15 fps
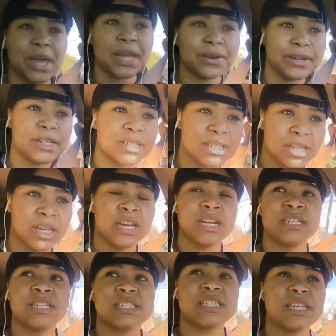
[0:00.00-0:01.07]
parents
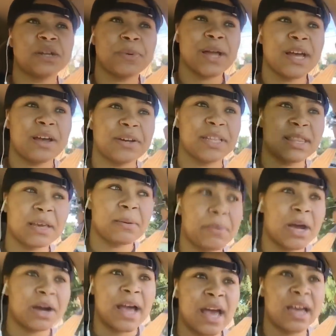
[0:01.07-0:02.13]
to sit around and think
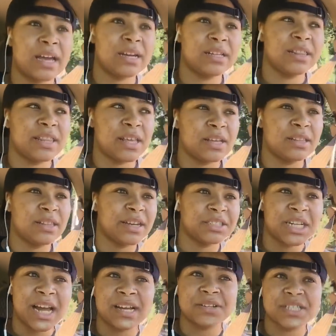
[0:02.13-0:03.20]
about their
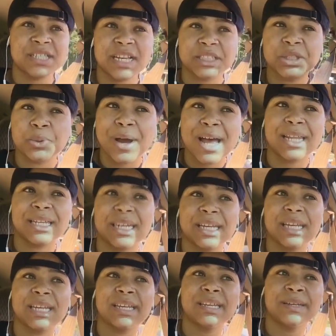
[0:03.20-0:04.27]
child's
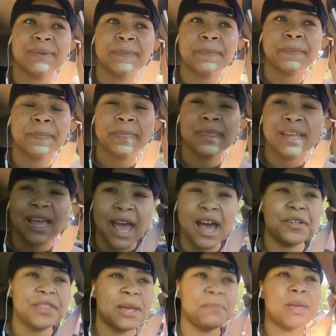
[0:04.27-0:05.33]
sexuality,
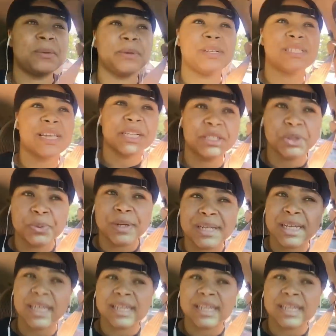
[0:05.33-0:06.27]
how they may be sexually.